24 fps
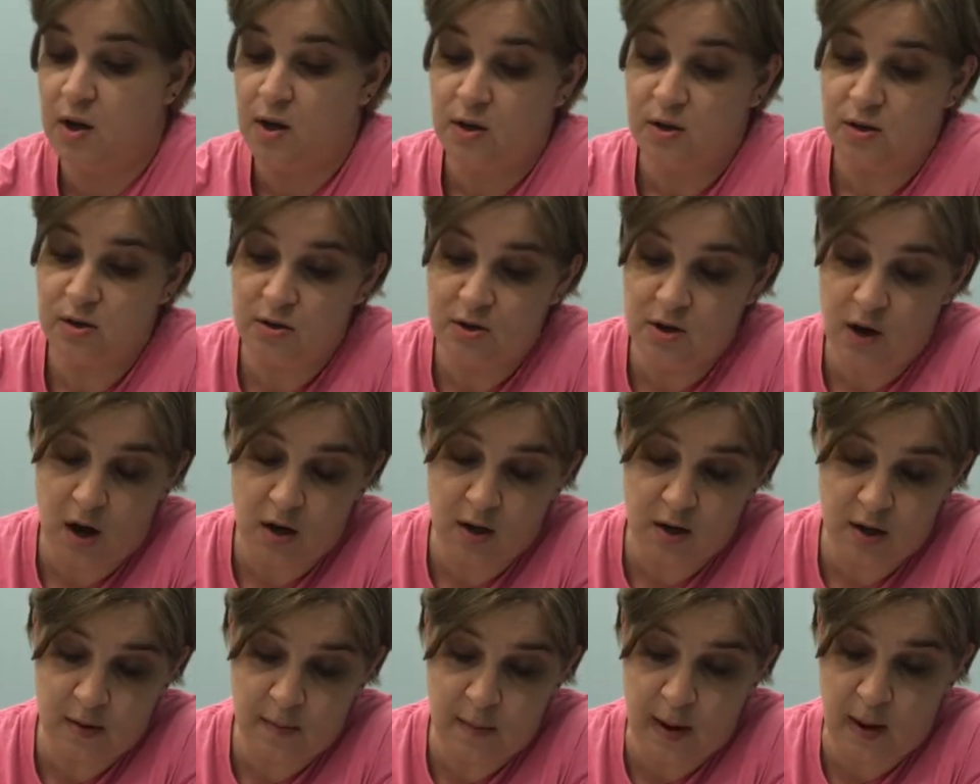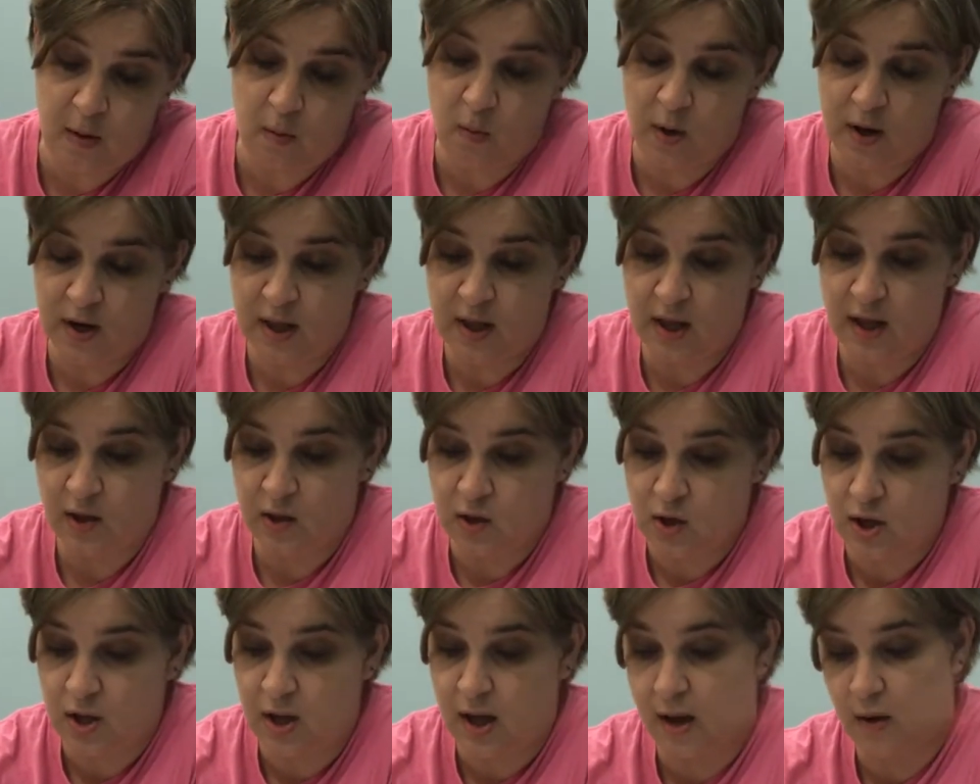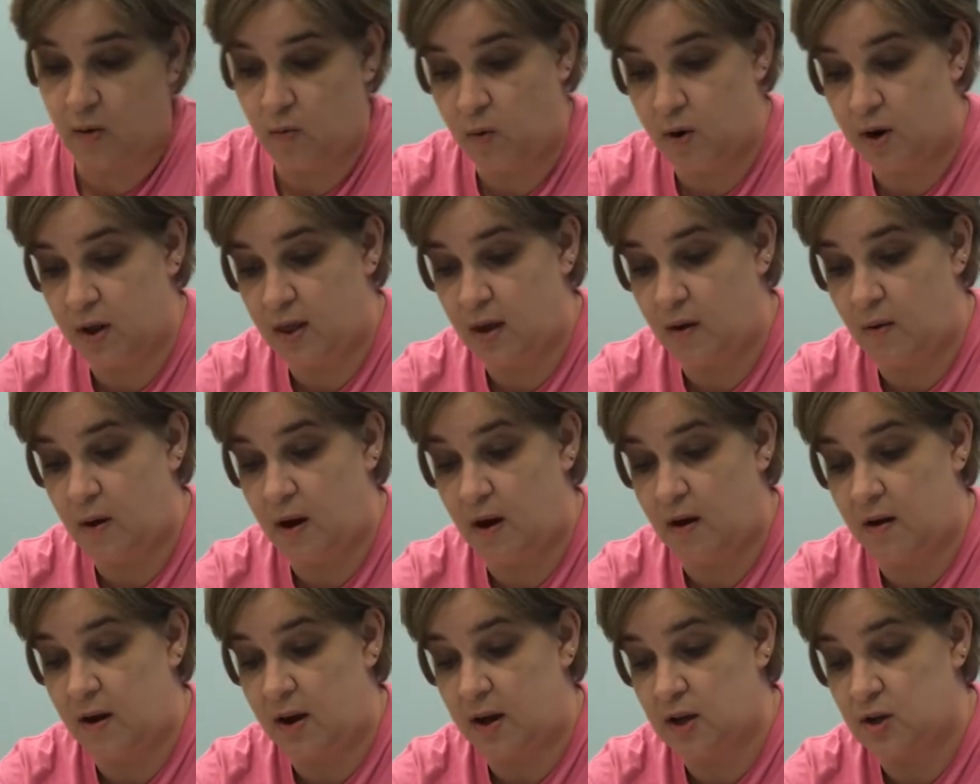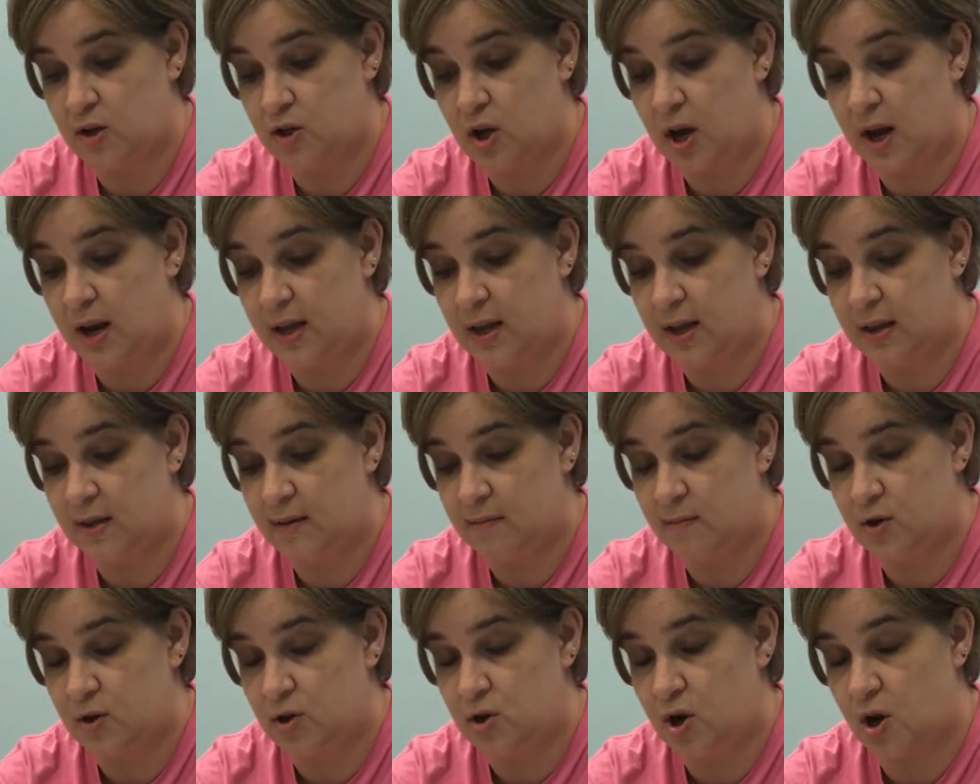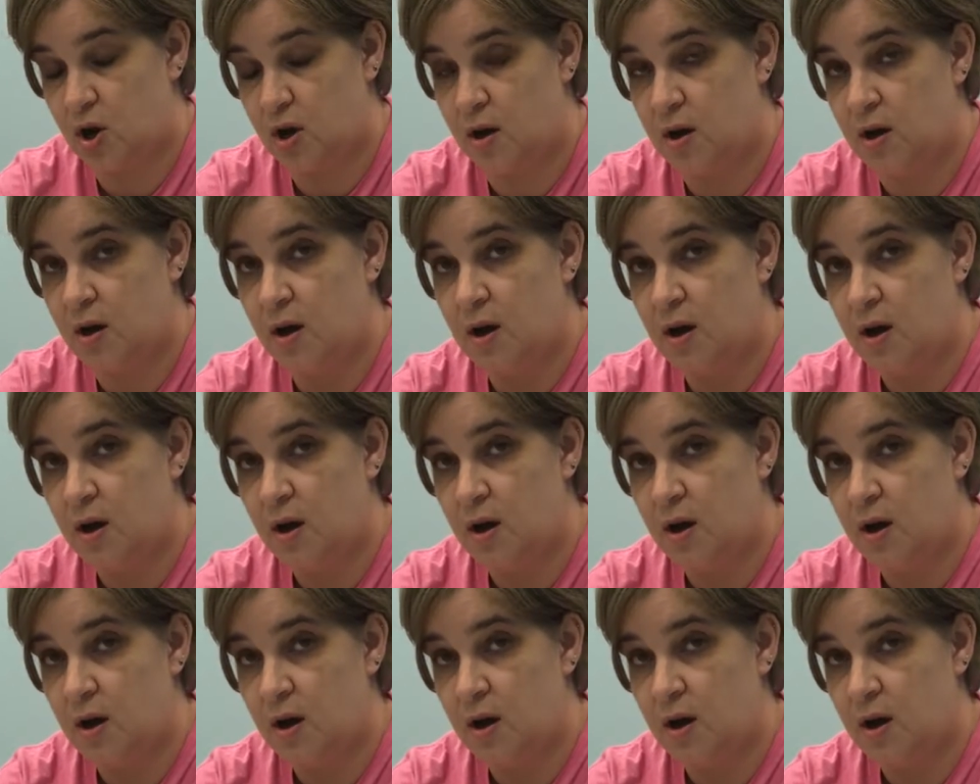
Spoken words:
So talk to them about what do they look like, what are they wearing, and try to get them to draw